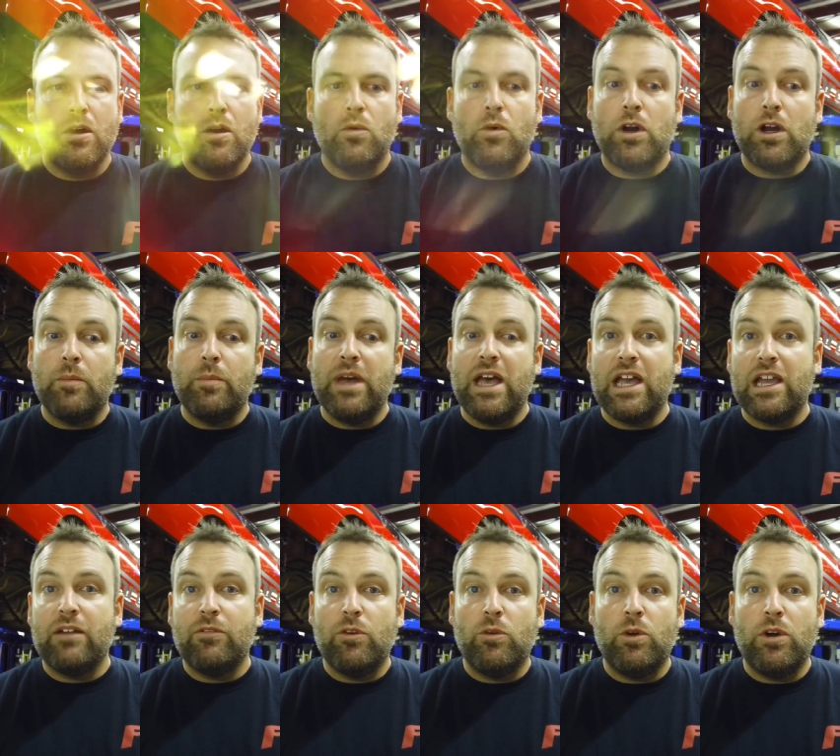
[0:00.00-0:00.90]
Welcome
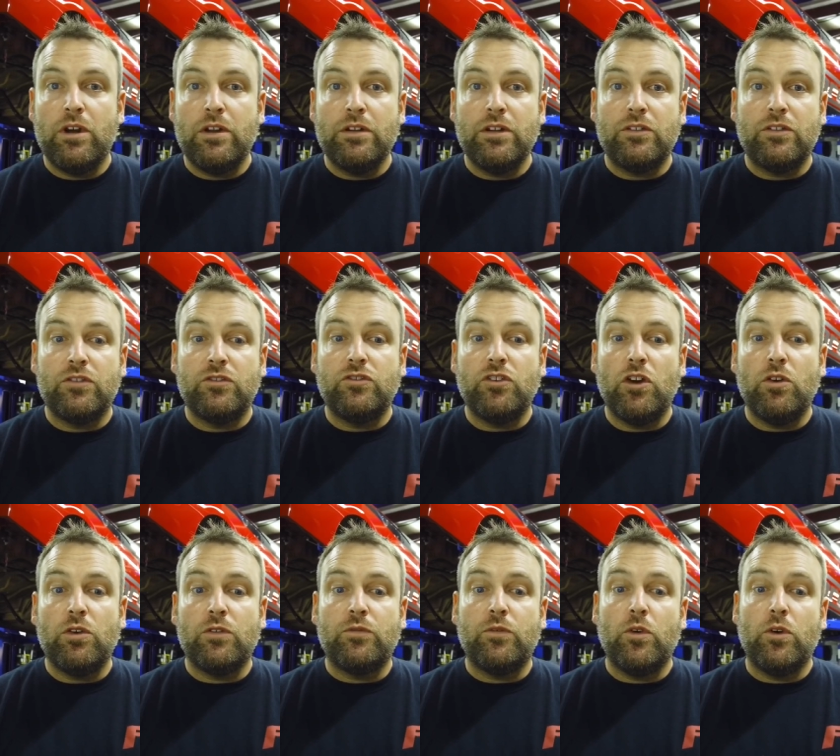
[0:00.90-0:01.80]
back, everyone. This is
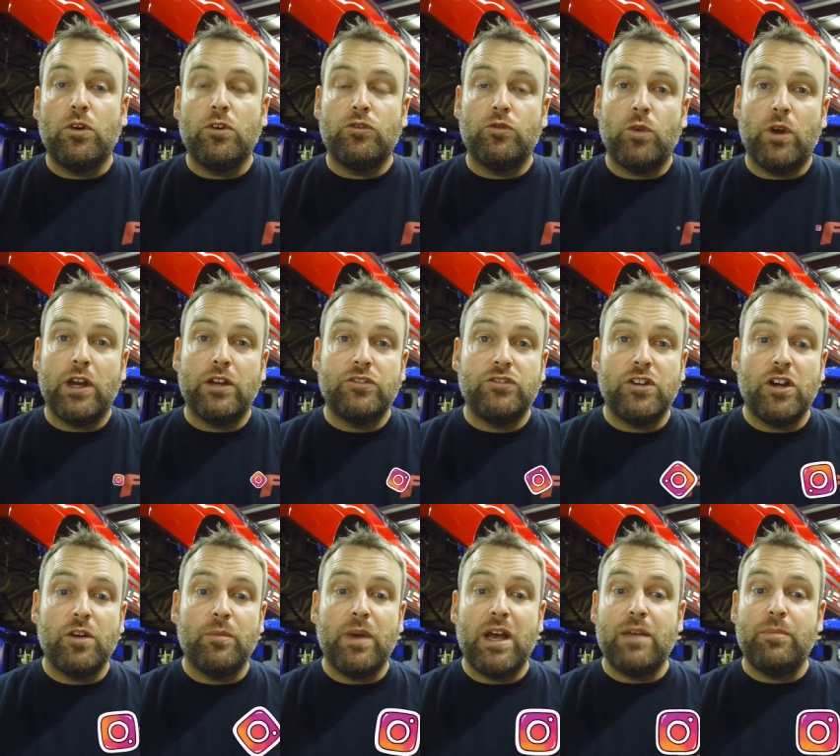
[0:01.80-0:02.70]
Joe at Forge, where I
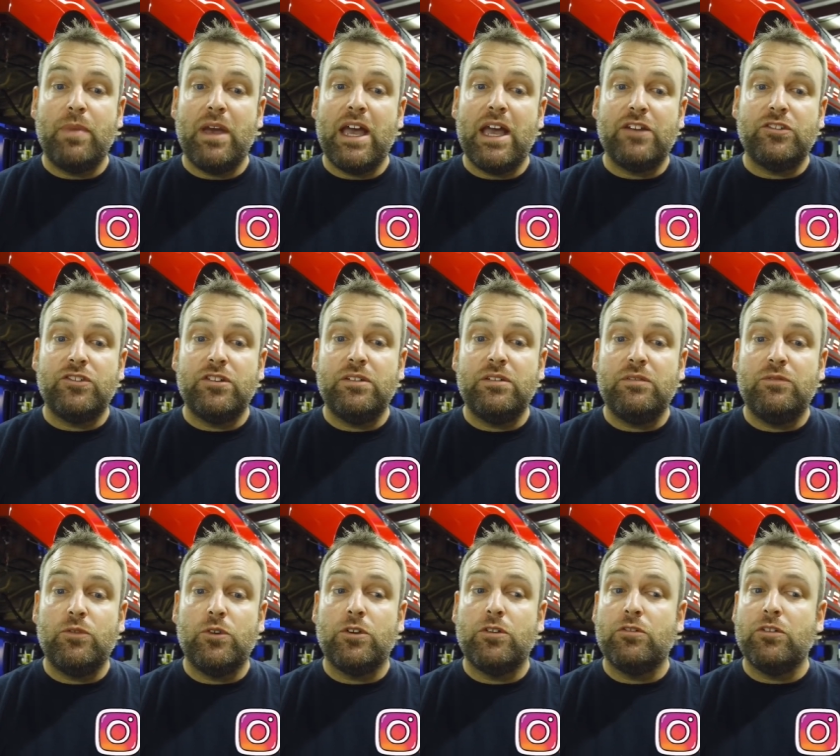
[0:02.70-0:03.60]
share my passion
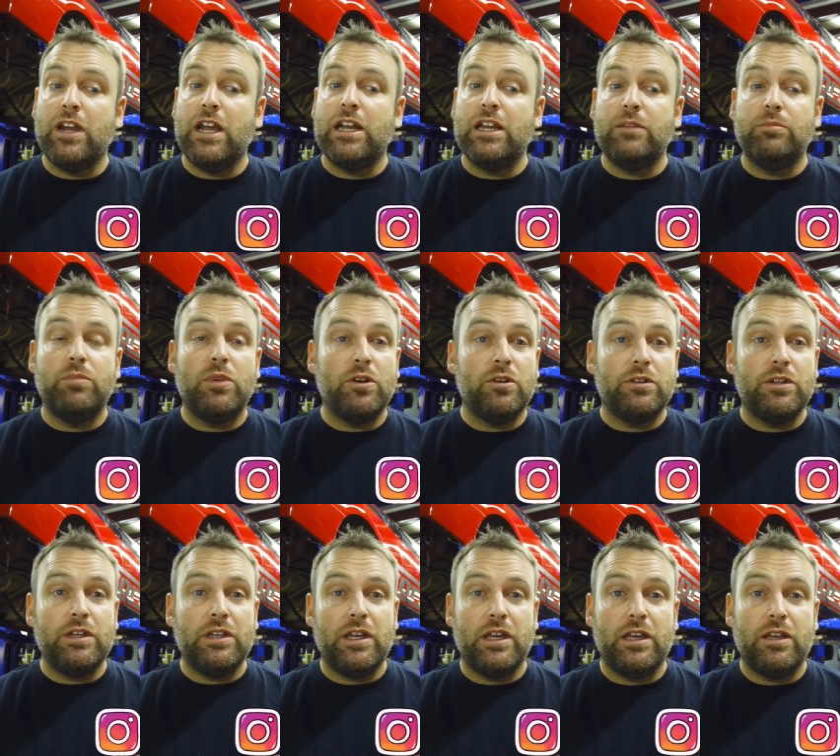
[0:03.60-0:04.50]
for creating,
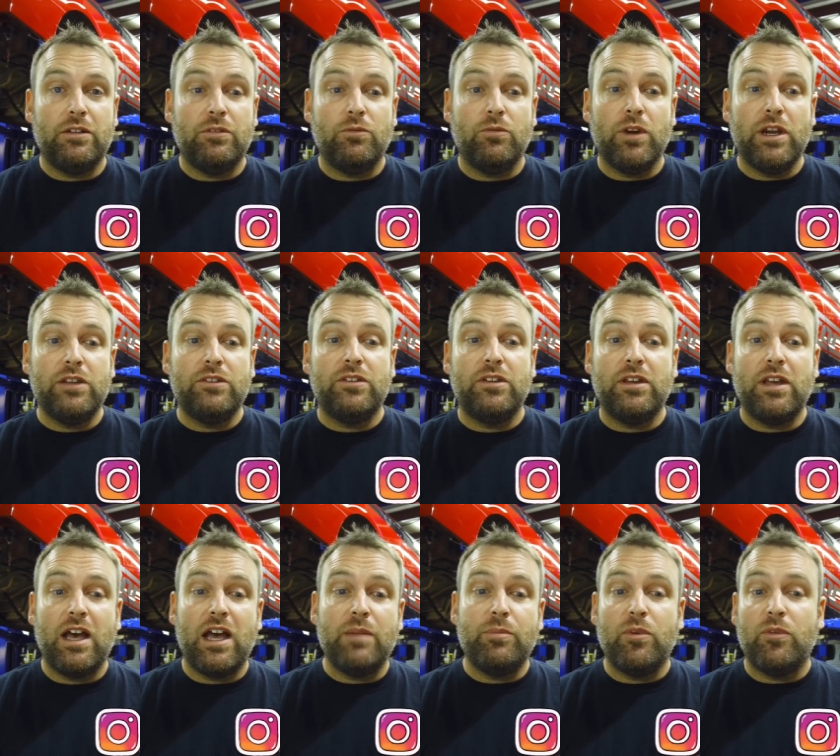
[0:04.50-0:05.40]
building, and racing
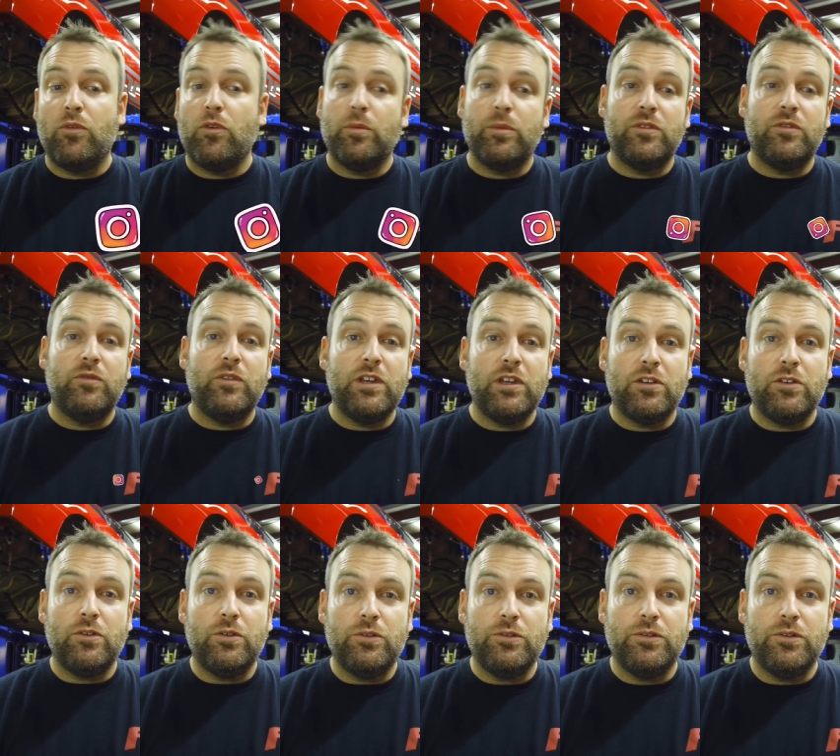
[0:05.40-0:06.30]
high-performance
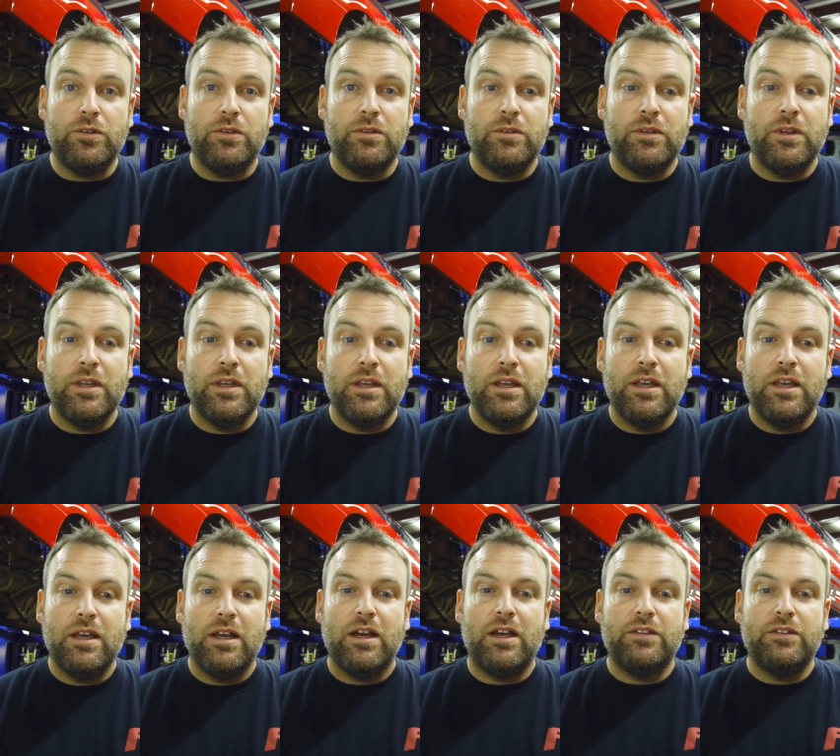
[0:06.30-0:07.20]
vehicles.
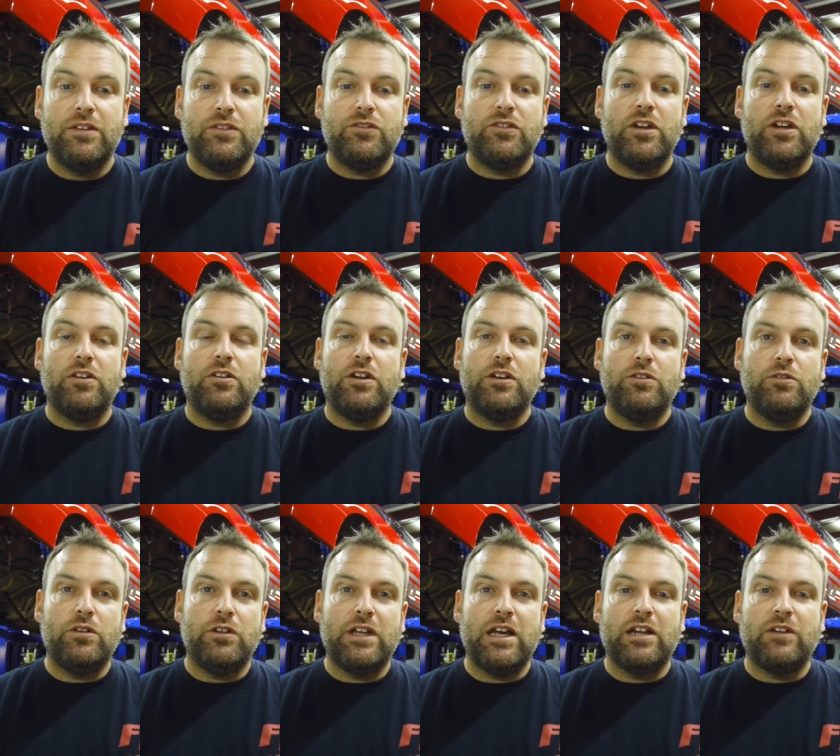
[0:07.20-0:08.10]
On this channel, I do
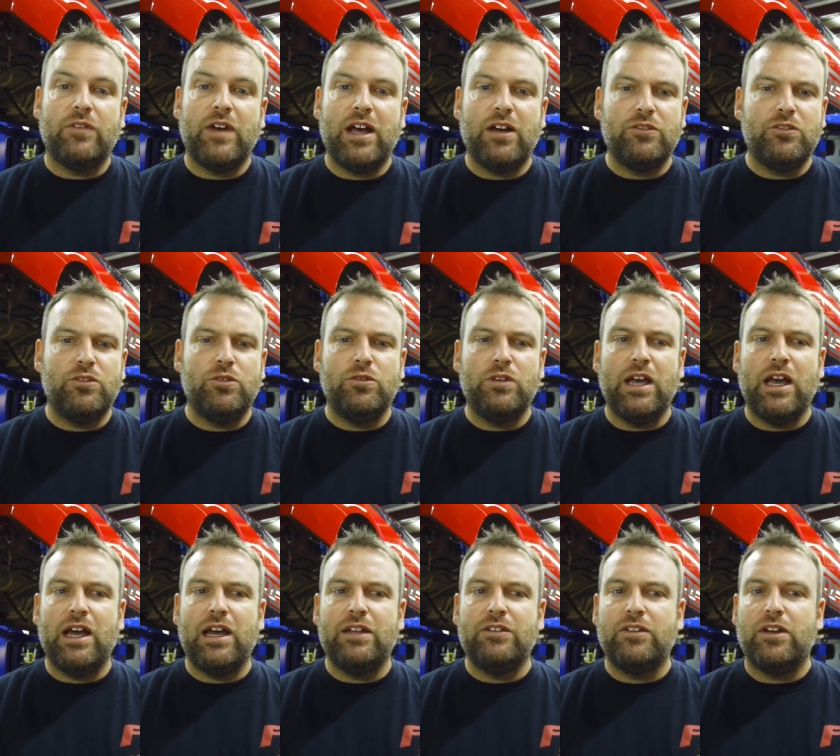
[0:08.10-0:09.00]
a lot of how-to
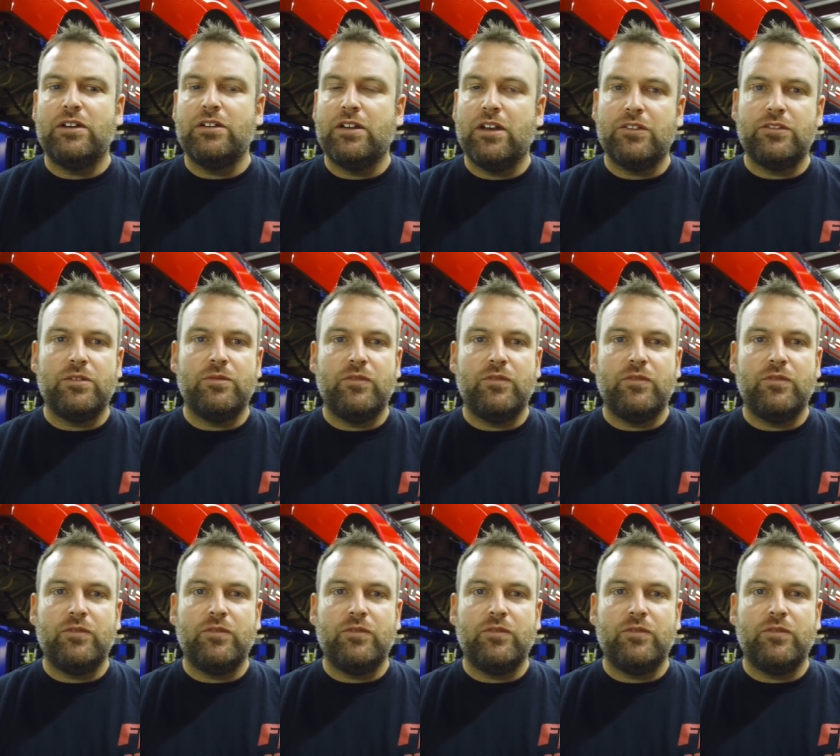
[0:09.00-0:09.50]
guides on custom